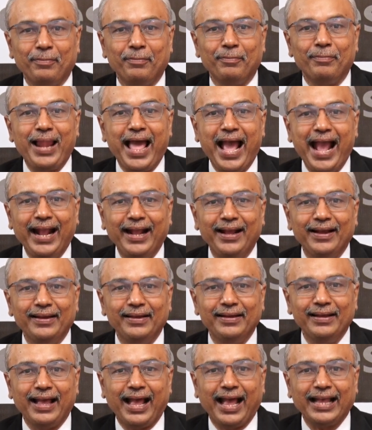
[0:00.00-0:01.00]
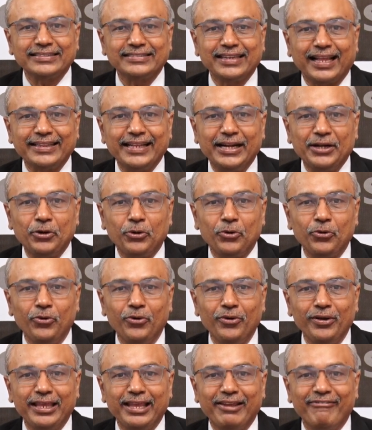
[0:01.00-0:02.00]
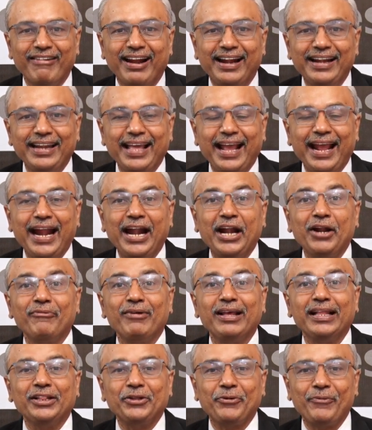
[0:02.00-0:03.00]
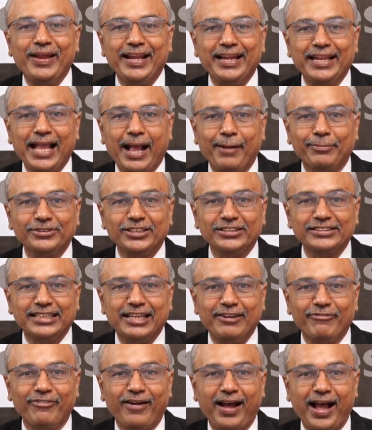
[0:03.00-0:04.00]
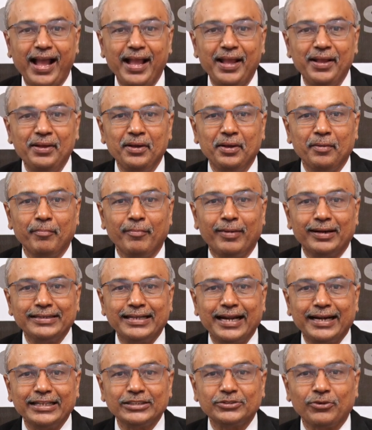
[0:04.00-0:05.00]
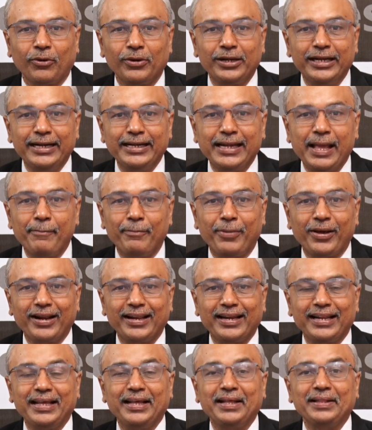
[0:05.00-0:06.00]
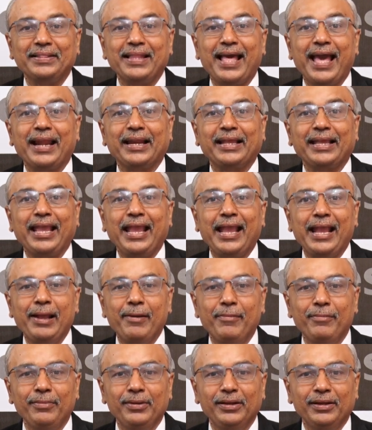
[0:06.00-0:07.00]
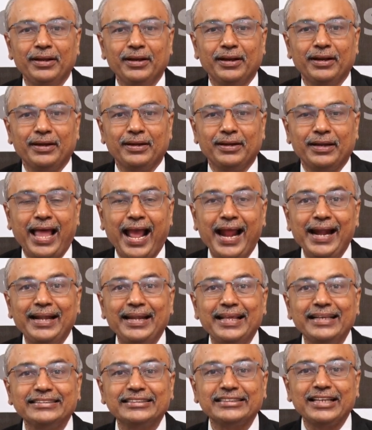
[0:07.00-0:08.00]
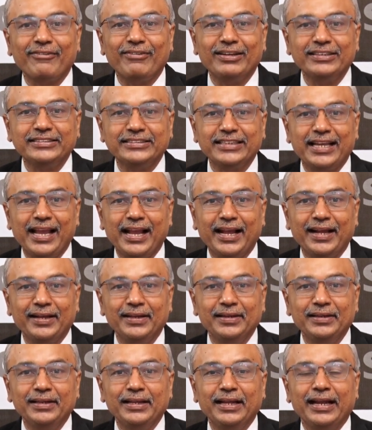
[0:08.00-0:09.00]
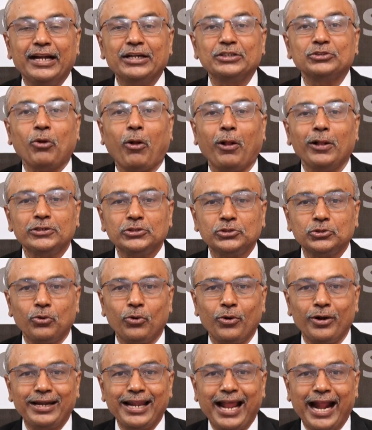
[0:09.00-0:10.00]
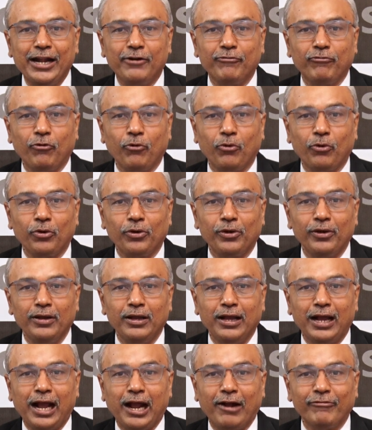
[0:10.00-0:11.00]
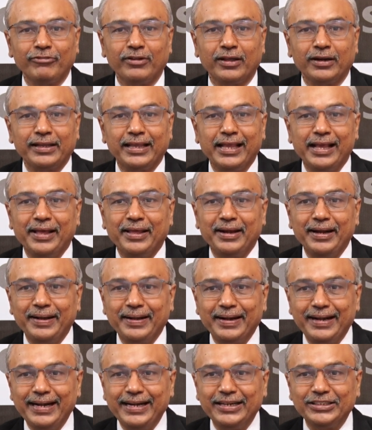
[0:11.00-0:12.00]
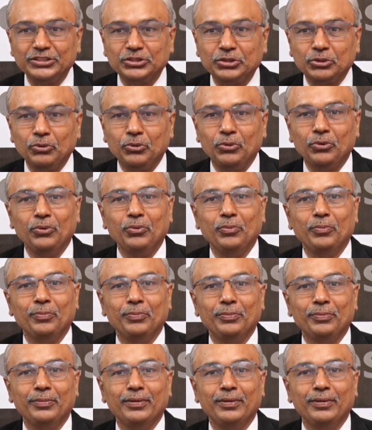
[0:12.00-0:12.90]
Black has nothing to do. He went ahead with queen captures d5, but that is only temporary. There came knight e7 check. It's also a knight 4. After king retreats to